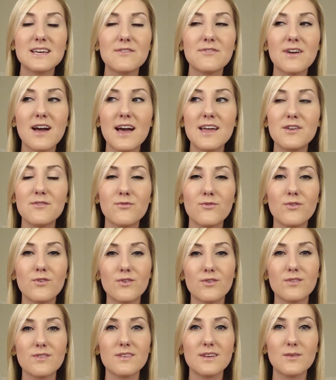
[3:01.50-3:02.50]
as I've kind of
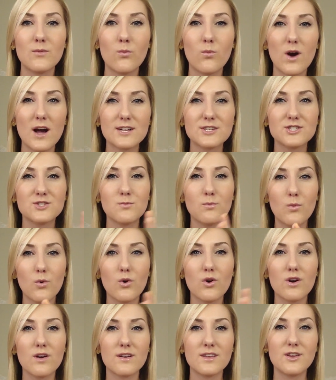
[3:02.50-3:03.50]
watched
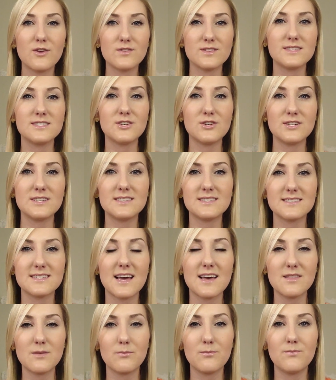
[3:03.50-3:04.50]
more, the series
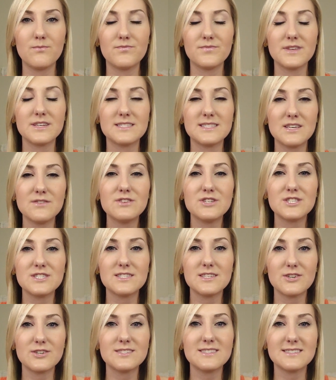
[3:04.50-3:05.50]
got the TV
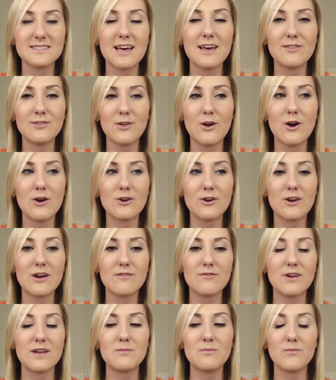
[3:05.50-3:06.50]
series has gotten longer,
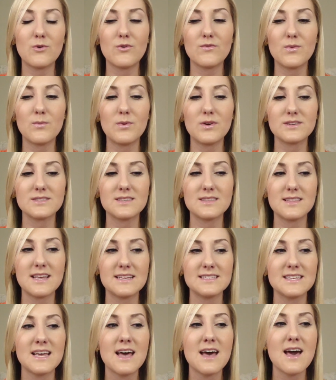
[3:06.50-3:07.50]
I've read more of the books and
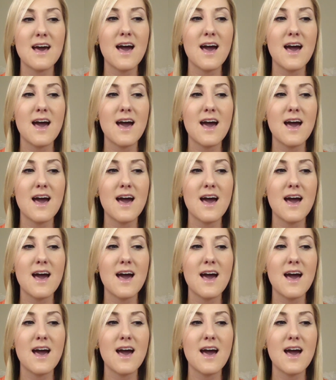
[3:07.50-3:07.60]
things,